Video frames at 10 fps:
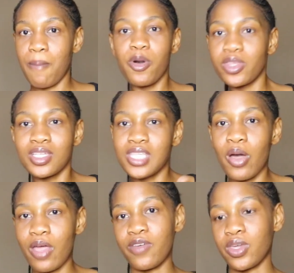put this
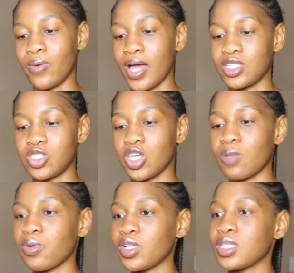however you want. You
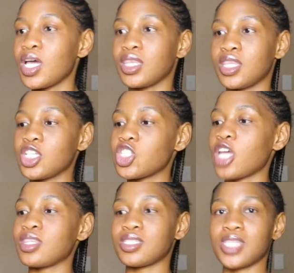can put this
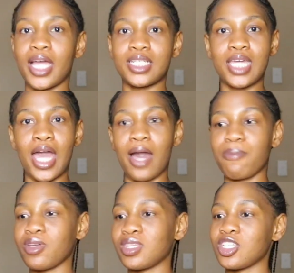on the side here,
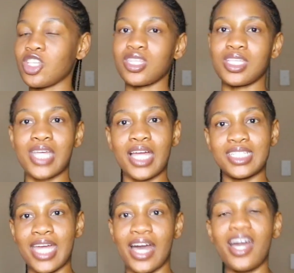put this on the side
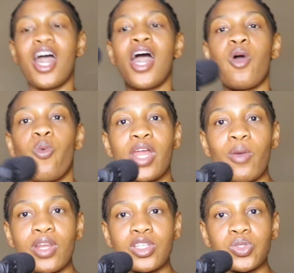here. What I
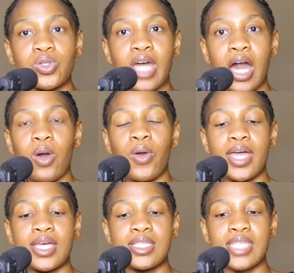want to do now
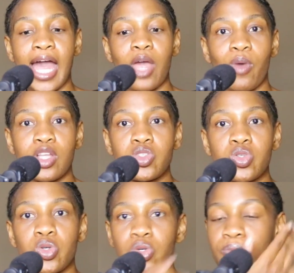is I want
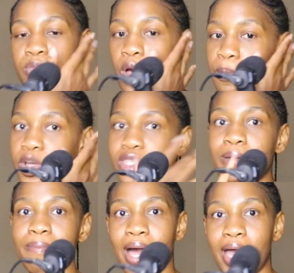to put
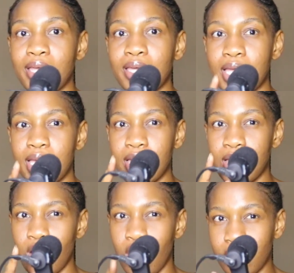the mic
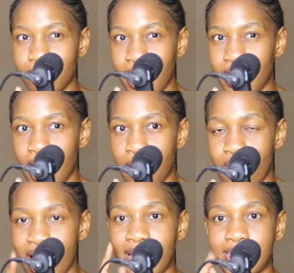on my
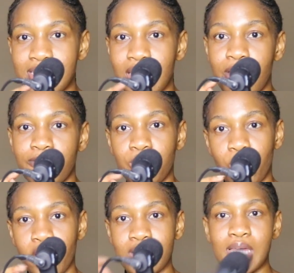camera and see if it
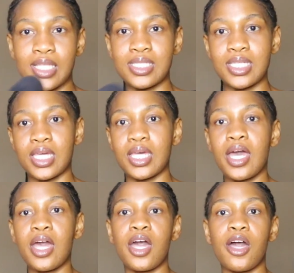works and see
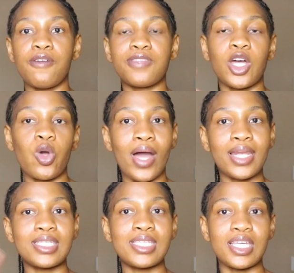if the
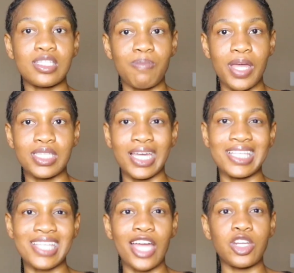quality is better,
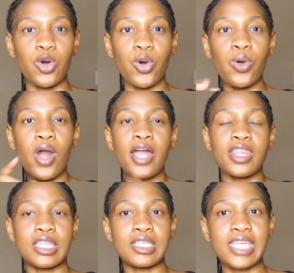because I know
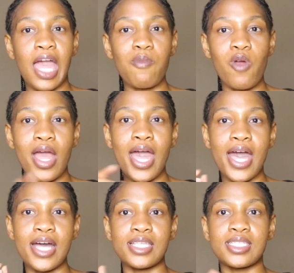that this camera
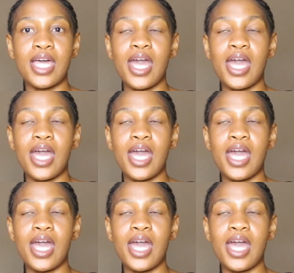has